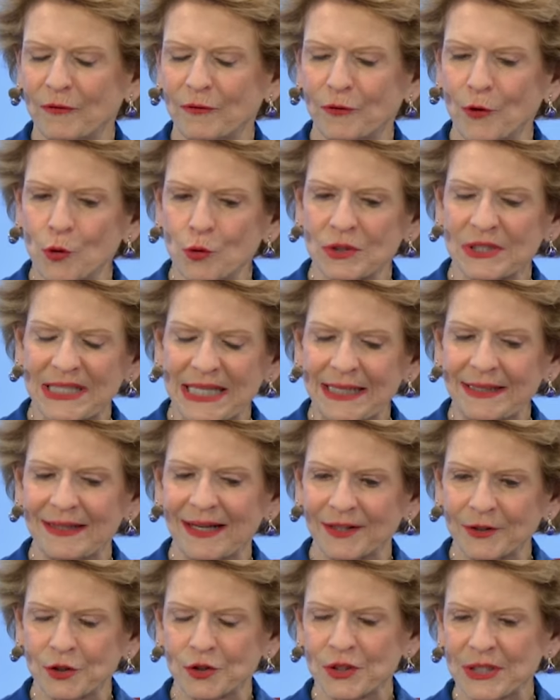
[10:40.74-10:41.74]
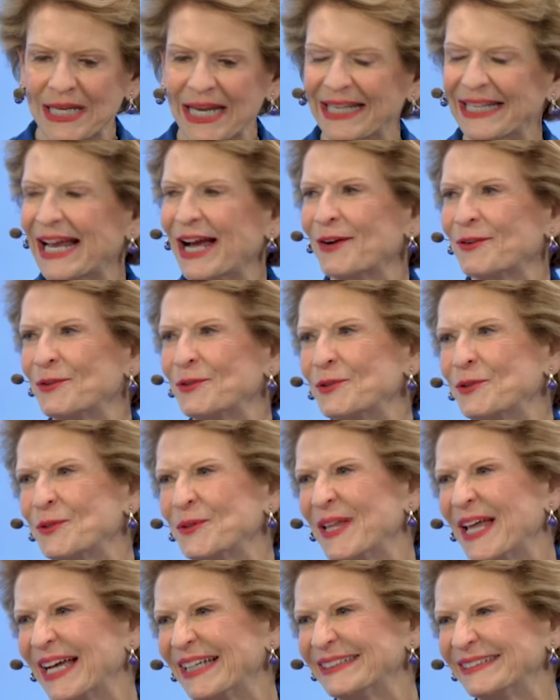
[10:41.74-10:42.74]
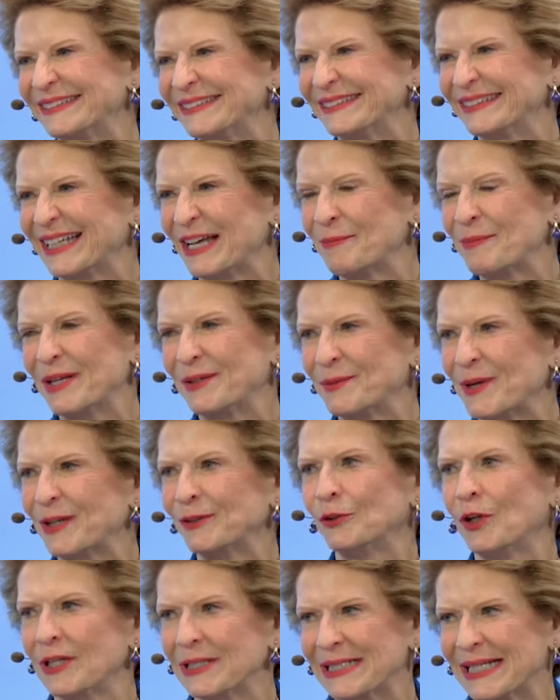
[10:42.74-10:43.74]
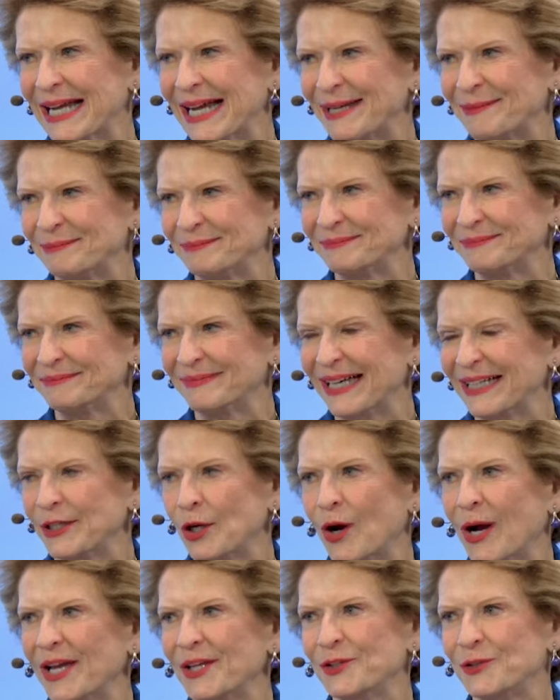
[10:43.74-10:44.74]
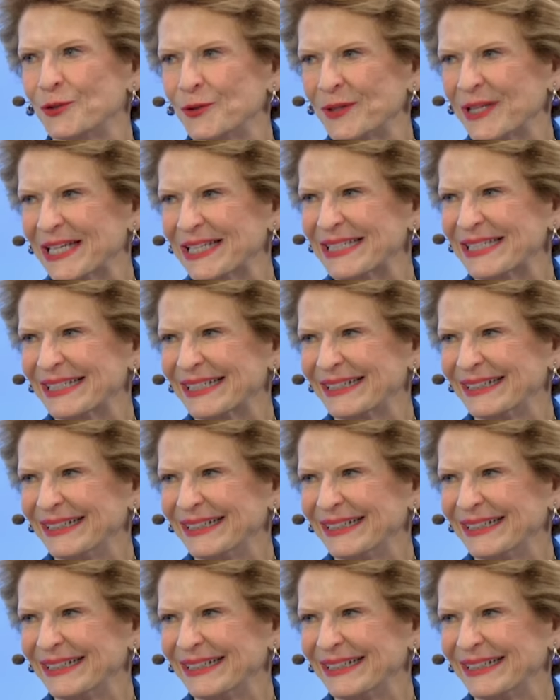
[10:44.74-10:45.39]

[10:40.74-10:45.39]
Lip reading: folks need to understand how you do that. I've been around a long time. I know how you do this.